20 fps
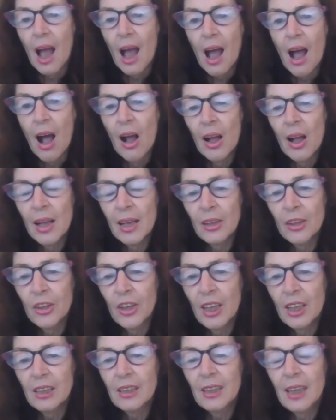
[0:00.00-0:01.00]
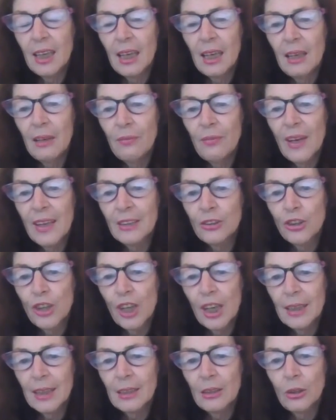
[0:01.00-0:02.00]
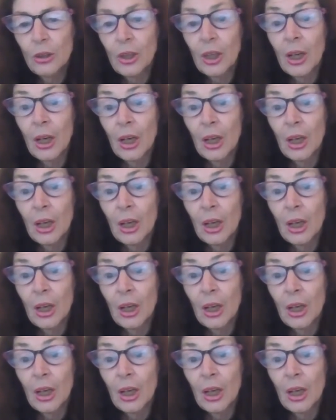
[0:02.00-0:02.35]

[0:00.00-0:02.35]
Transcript: I think the evangelical